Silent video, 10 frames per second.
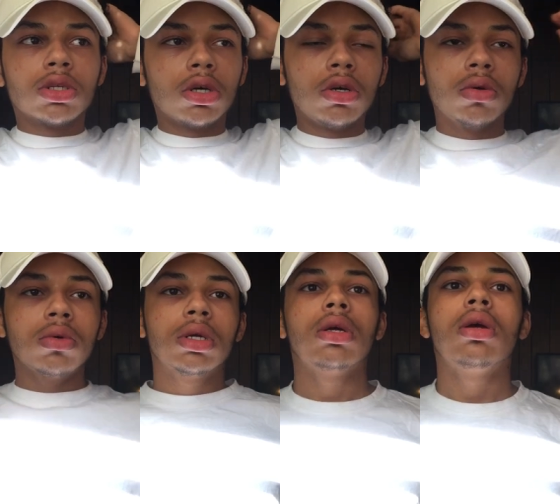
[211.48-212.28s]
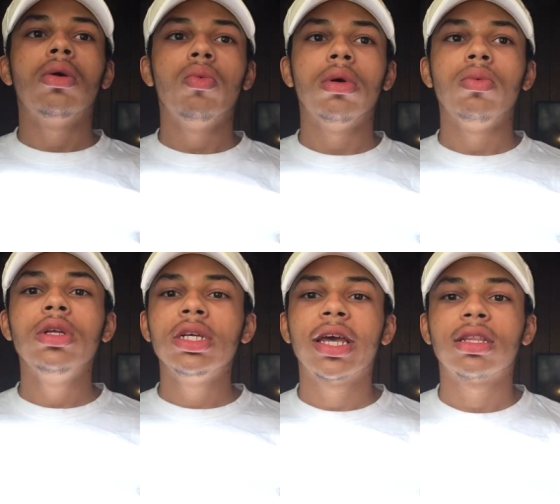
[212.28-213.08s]
So we
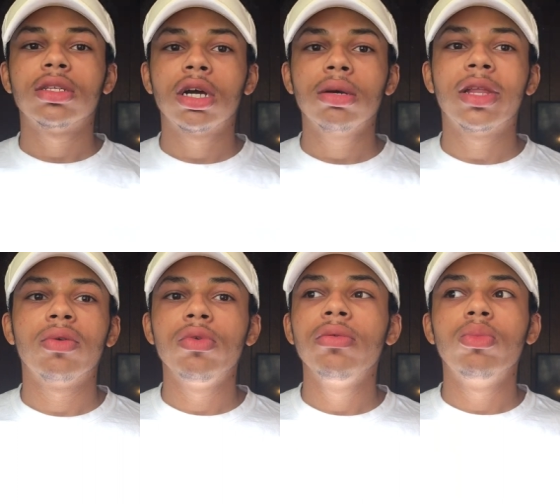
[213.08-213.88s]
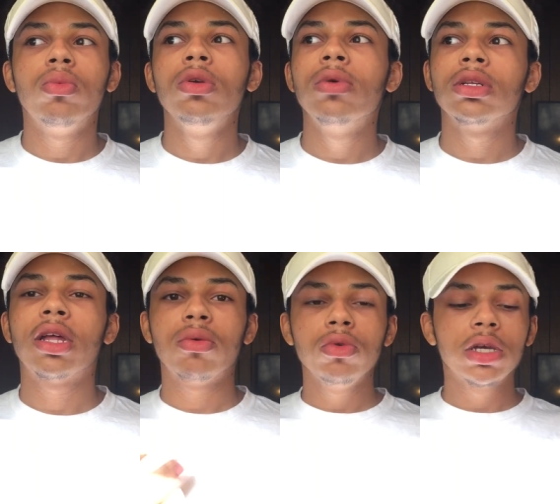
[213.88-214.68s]
look at the time, like
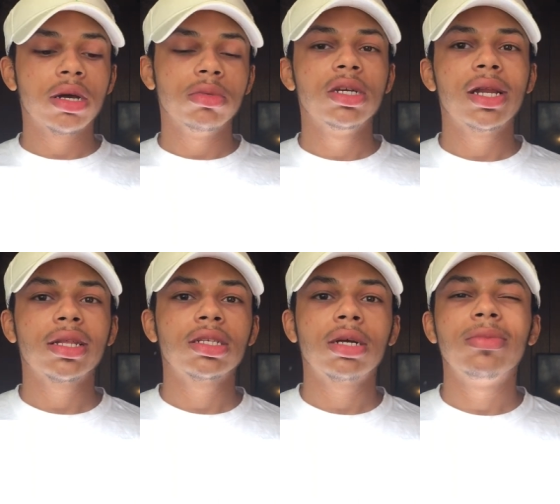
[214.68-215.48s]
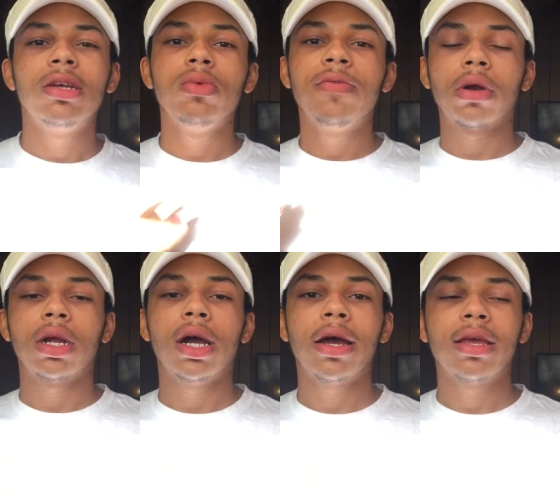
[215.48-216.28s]
we kept looking at the time, then we
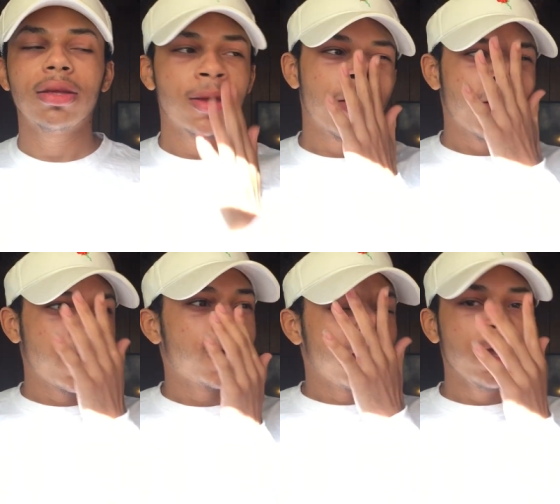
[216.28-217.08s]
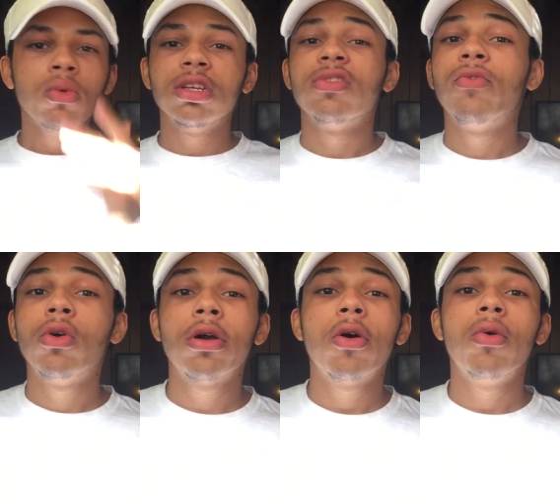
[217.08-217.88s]
forgot it. It was
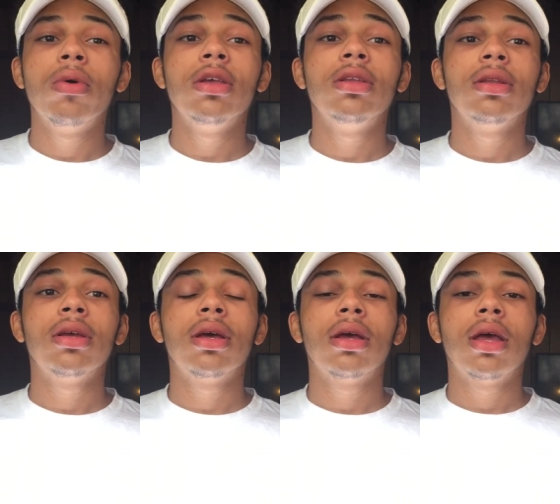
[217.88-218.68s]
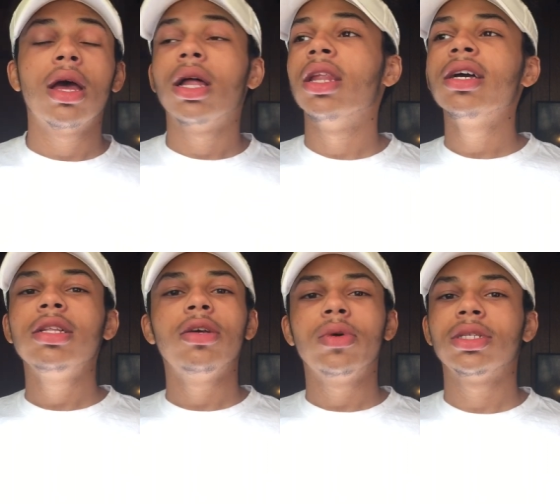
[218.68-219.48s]
4:01.
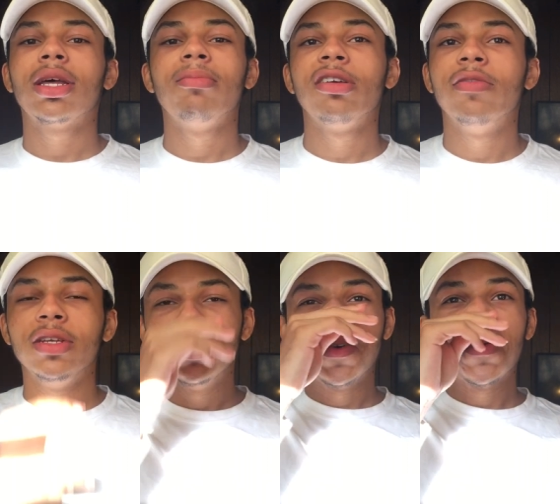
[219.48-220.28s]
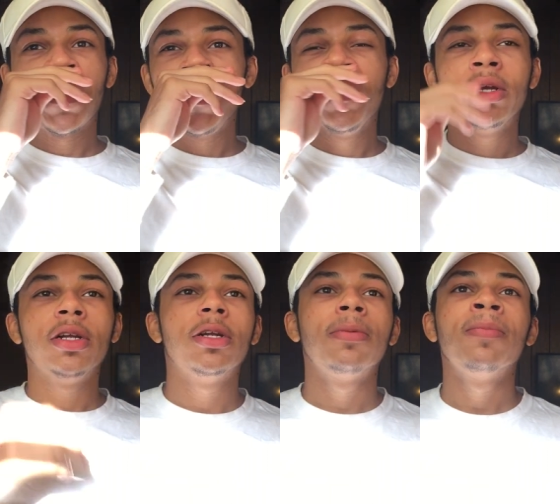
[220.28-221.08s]
Luckily, it wasn't that big of a deal. We went in
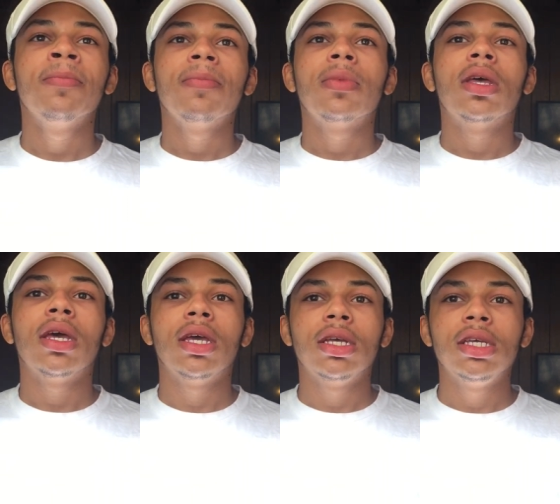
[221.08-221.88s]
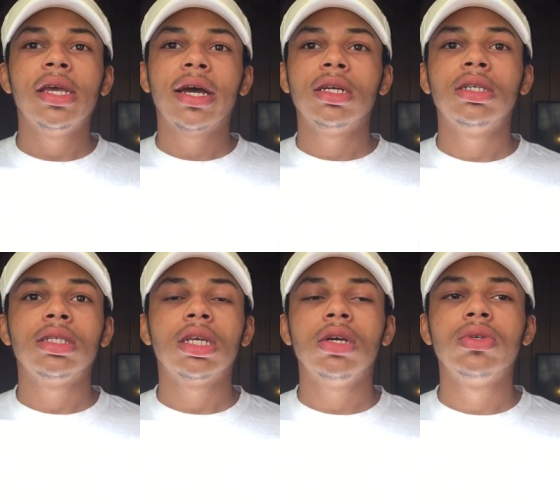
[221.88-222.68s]
there, and
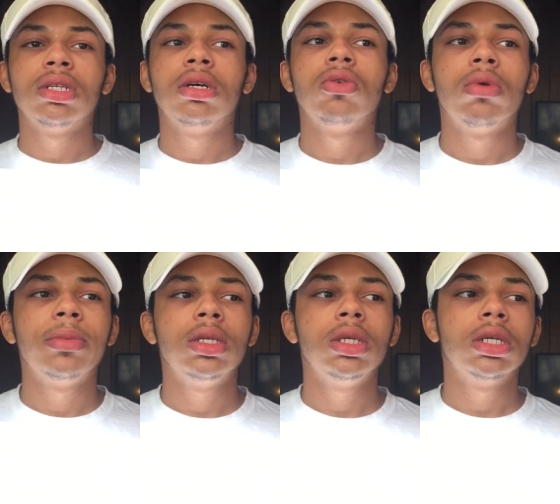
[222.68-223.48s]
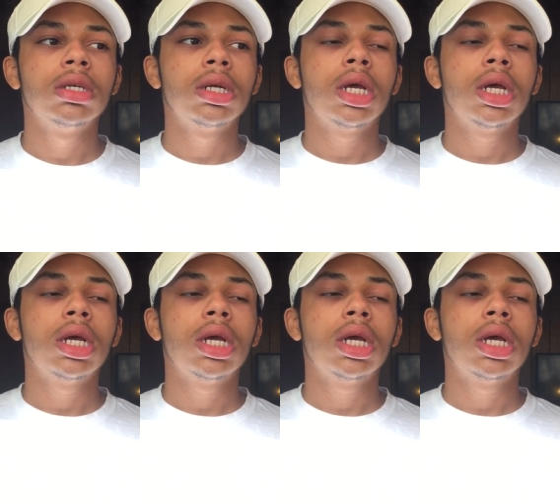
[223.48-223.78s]
it was another woman in there.